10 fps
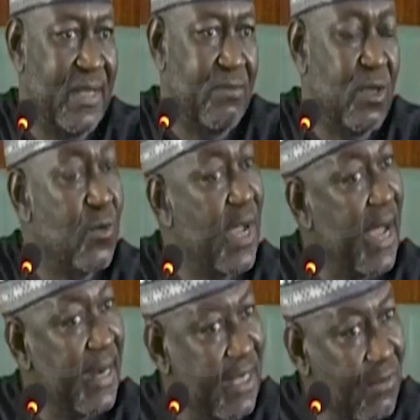But we are
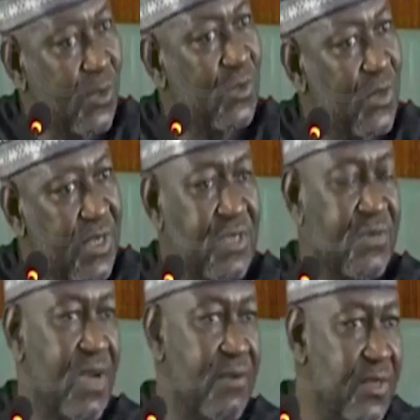unable to reach
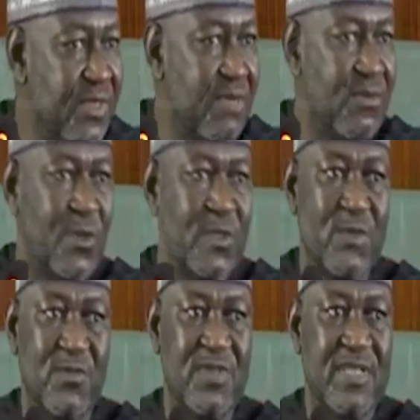5,000 because
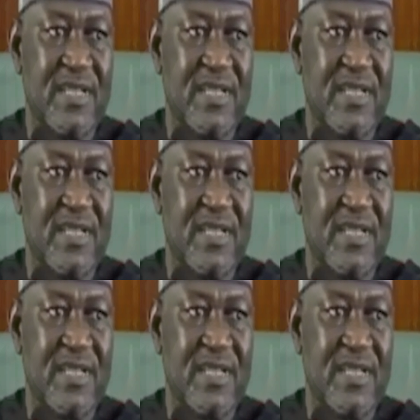of the